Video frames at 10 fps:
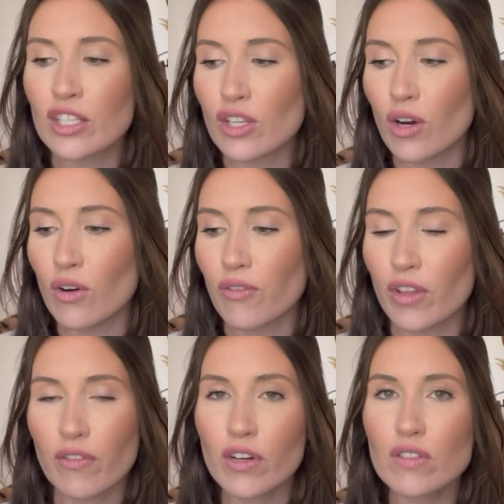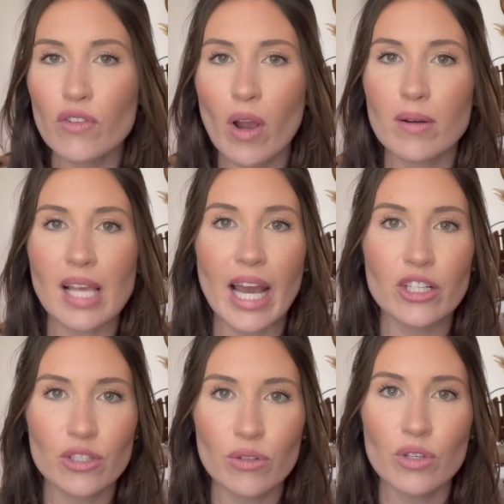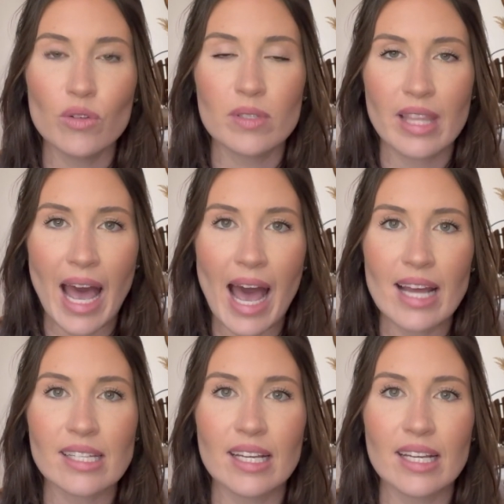So for the first few hours, I do use that